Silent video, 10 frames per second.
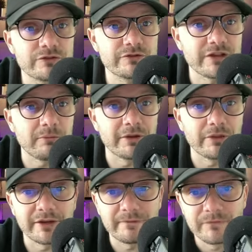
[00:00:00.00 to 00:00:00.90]
to sell, by
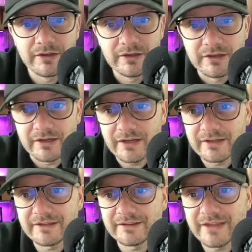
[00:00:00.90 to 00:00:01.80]
the way.
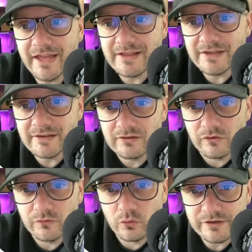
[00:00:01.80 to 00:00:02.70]
And the daily,
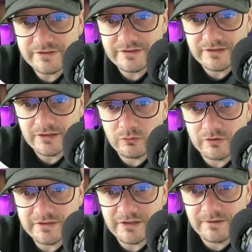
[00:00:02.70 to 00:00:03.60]
of course, it
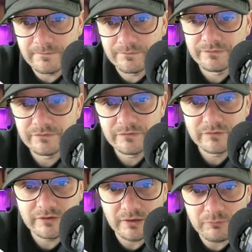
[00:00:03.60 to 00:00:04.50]
was a
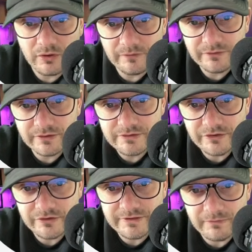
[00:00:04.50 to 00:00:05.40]
take profit.
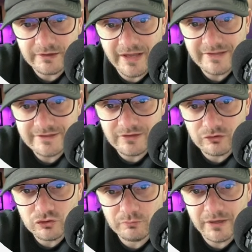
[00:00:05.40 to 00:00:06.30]
Here, the last
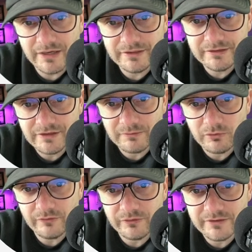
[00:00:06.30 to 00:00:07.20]
signal to buy, take
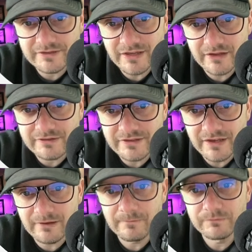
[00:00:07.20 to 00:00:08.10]
profit,
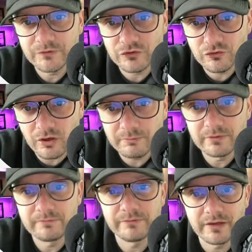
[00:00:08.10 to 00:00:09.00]
sell,
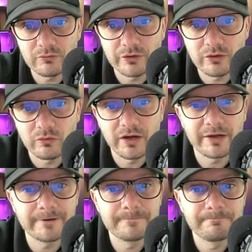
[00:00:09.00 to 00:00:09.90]
drop, and we go
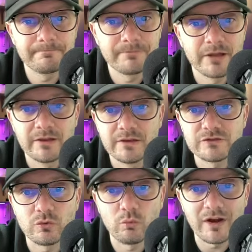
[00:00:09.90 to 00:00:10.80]
higher.
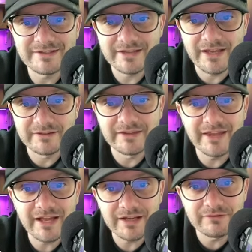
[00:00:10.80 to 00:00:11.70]
So once again, the
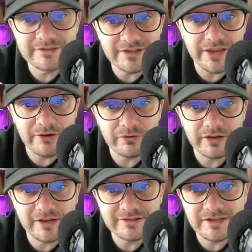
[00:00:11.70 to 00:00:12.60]
negative scenario,
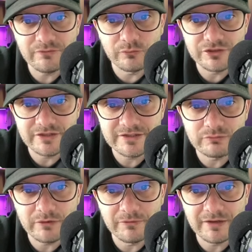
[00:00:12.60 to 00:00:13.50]
guys, if we just
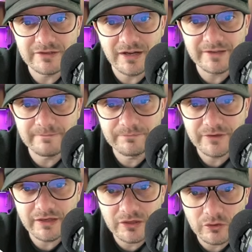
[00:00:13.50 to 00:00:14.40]
sweep this high
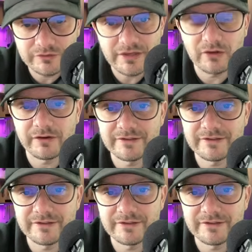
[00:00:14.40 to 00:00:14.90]
and going down at